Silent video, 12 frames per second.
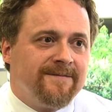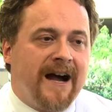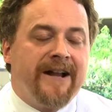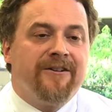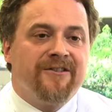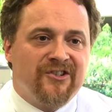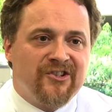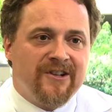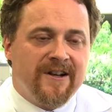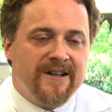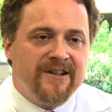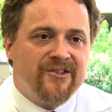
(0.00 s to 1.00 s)
iron
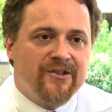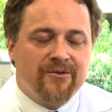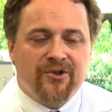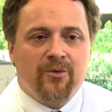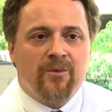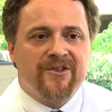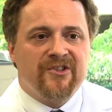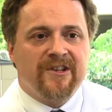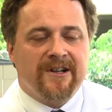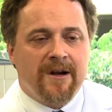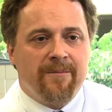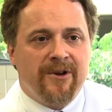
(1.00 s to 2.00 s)
studies. Those are ones
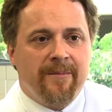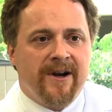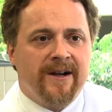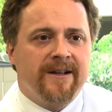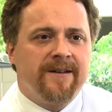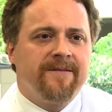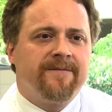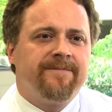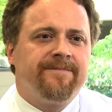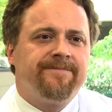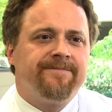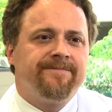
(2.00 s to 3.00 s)
that come to mind
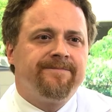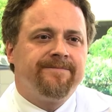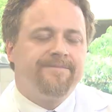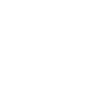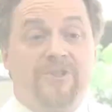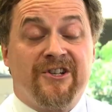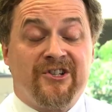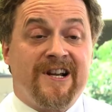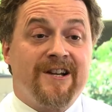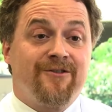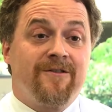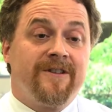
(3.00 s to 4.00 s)

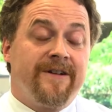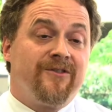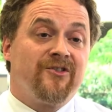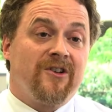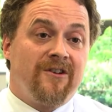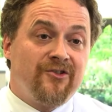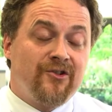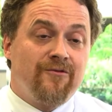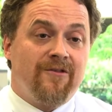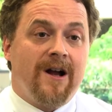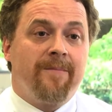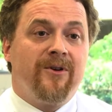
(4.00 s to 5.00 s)
testosterone levels also
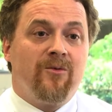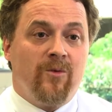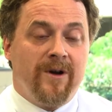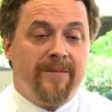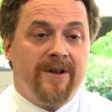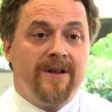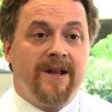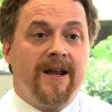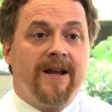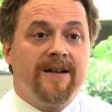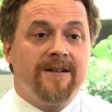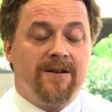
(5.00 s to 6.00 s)
drop in women.
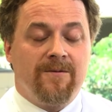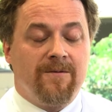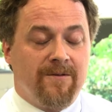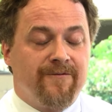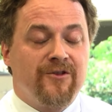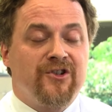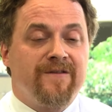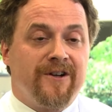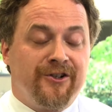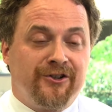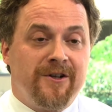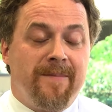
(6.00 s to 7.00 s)
And first of all,
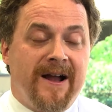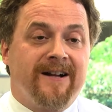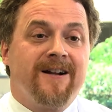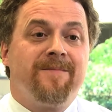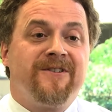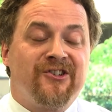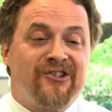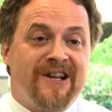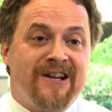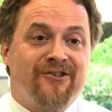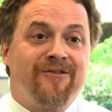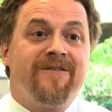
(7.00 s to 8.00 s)
I should back up
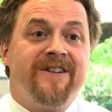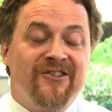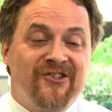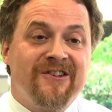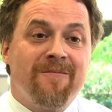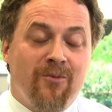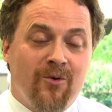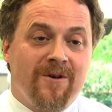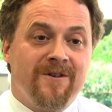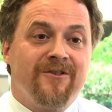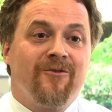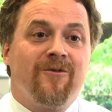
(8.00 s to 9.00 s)
testosterone is an
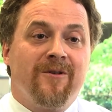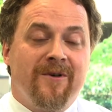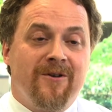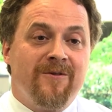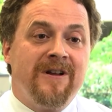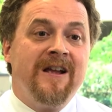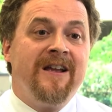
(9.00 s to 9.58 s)
important hormone